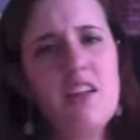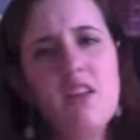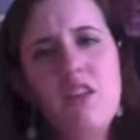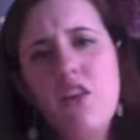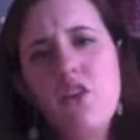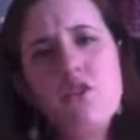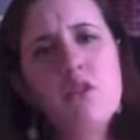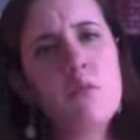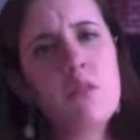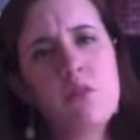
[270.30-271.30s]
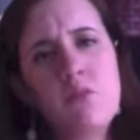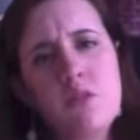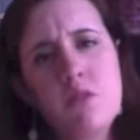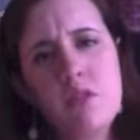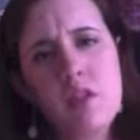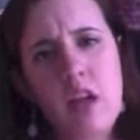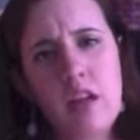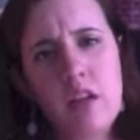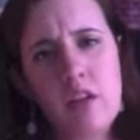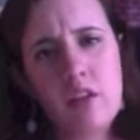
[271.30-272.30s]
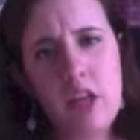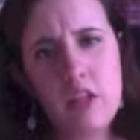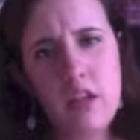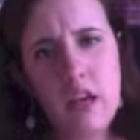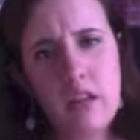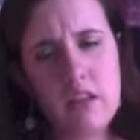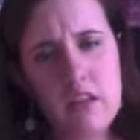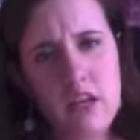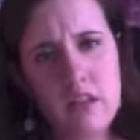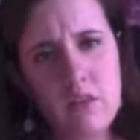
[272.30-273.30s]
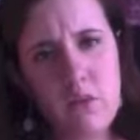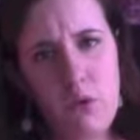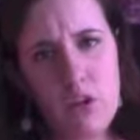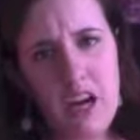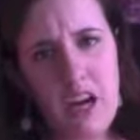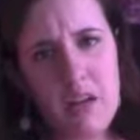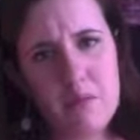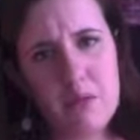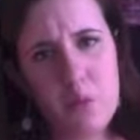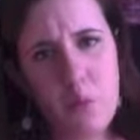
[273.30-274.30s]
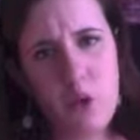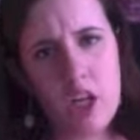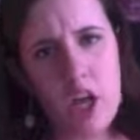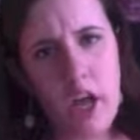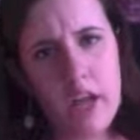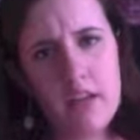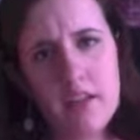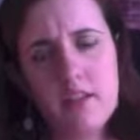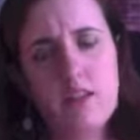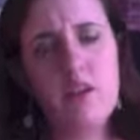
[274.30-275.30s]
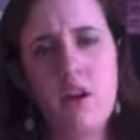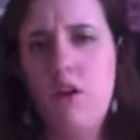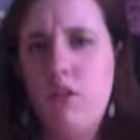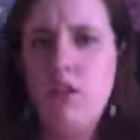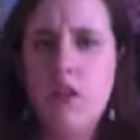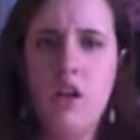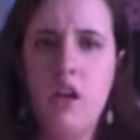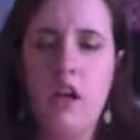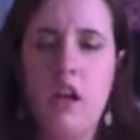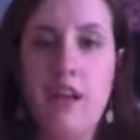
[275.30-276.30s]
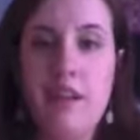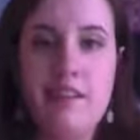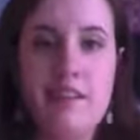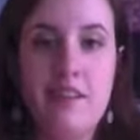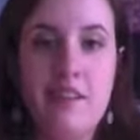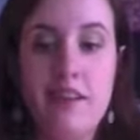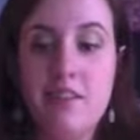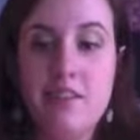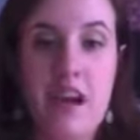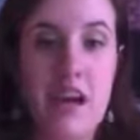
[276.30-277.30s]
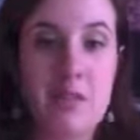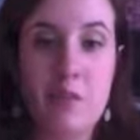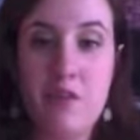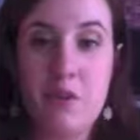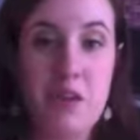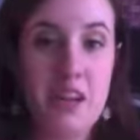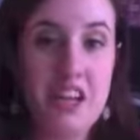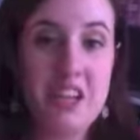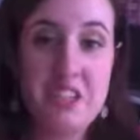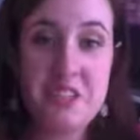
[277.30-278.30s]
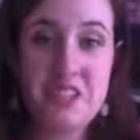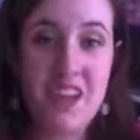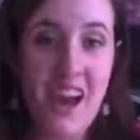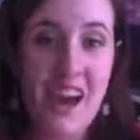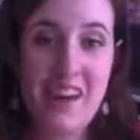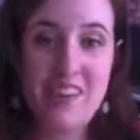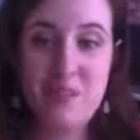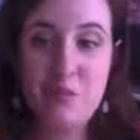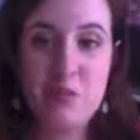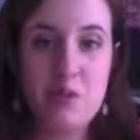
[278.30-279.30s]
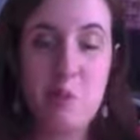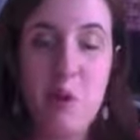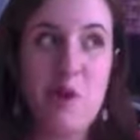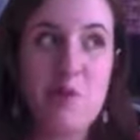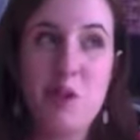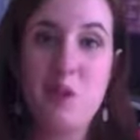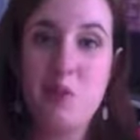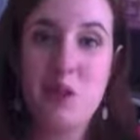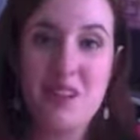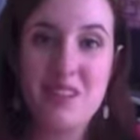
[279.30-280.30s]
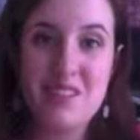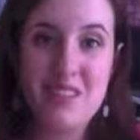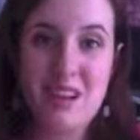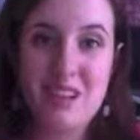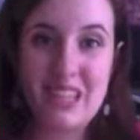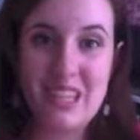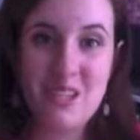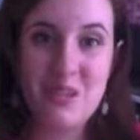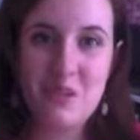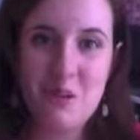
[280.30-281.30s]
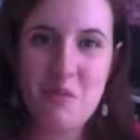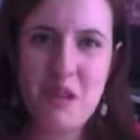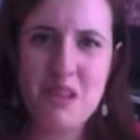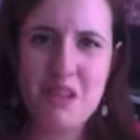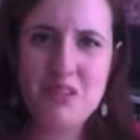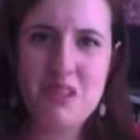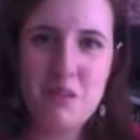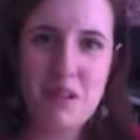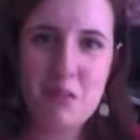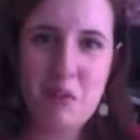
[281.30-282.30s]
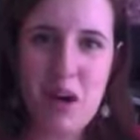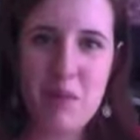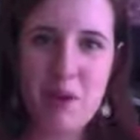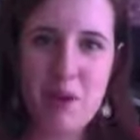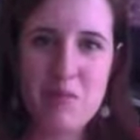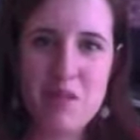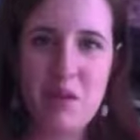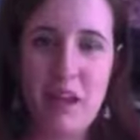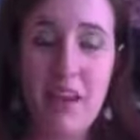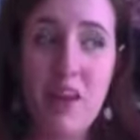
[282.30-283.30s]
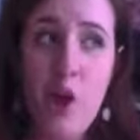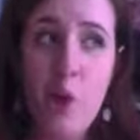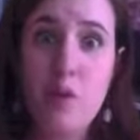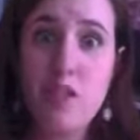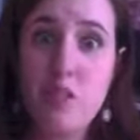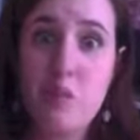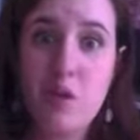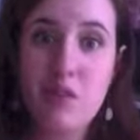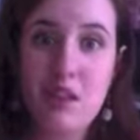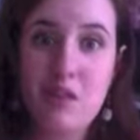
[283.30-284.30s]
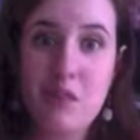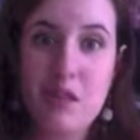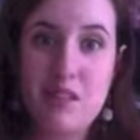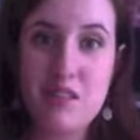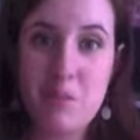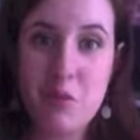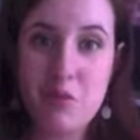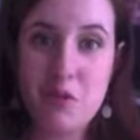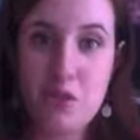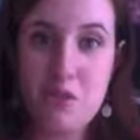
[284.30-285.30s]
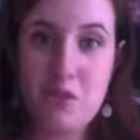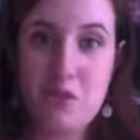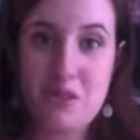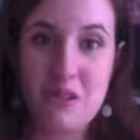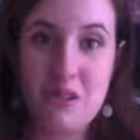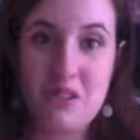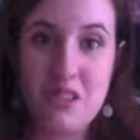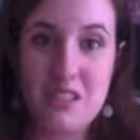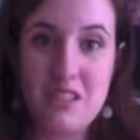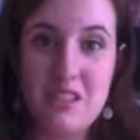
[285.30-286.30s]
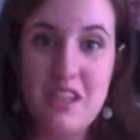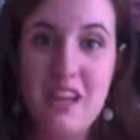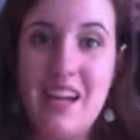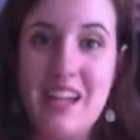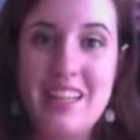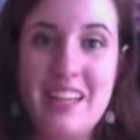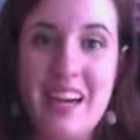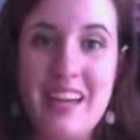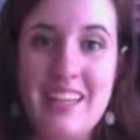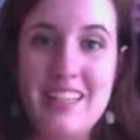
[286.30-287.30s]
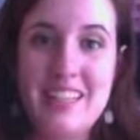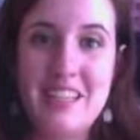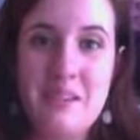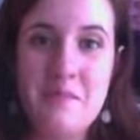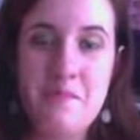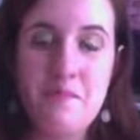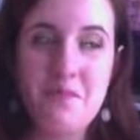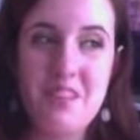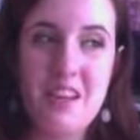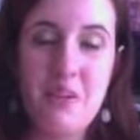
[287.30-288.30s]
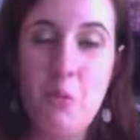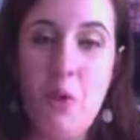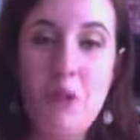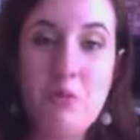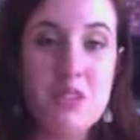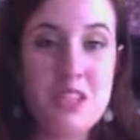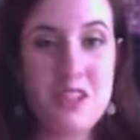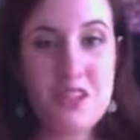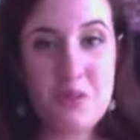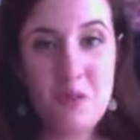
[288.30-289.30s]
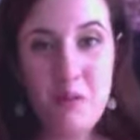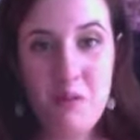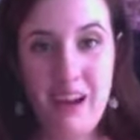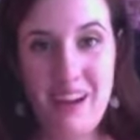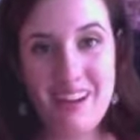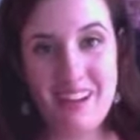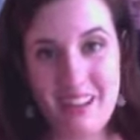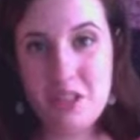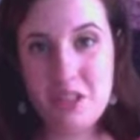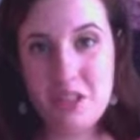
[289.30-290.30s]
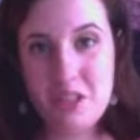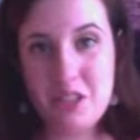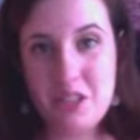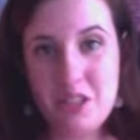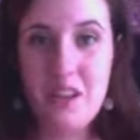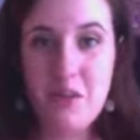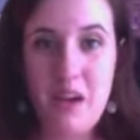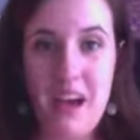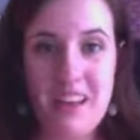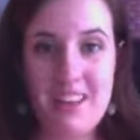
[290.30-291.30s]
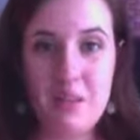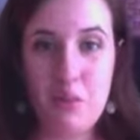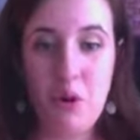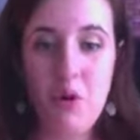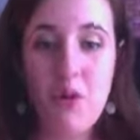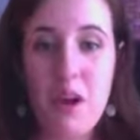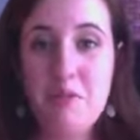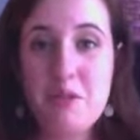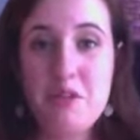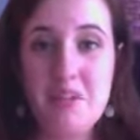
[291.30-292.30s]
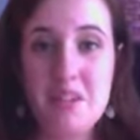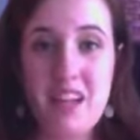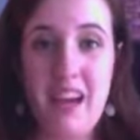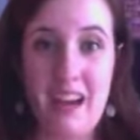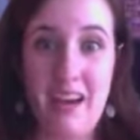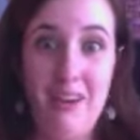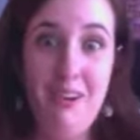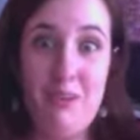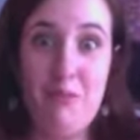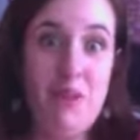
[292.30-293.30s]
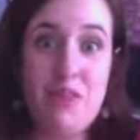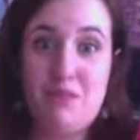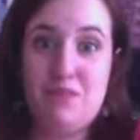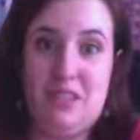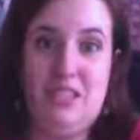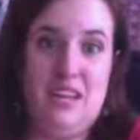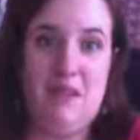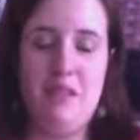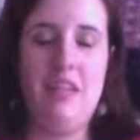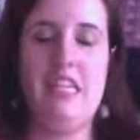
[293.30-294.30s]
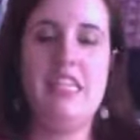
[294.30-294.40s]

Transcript: there's no reason for you to stay in there and, like, take the test 4 times in one night, you know, and he just asked me if there were any issues I had. He was perfectly willing to sit there and, like, tutor me through some of the problems, like, which is a big relief because some of those tutors are just, like, one will teach you one way and another will teach you another way, and the program is just like, I don't know what the fuck's happening.